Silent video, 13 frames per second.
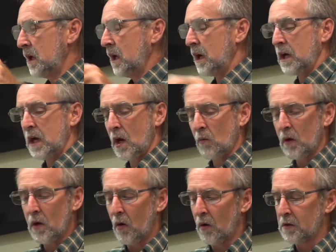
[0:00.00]
And here
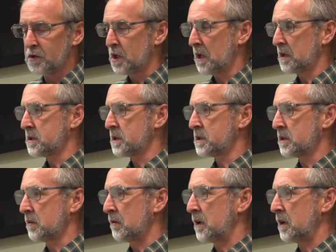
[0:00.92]
we are in Genesis
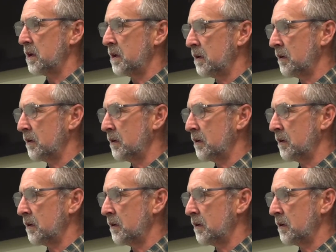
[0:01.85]
3.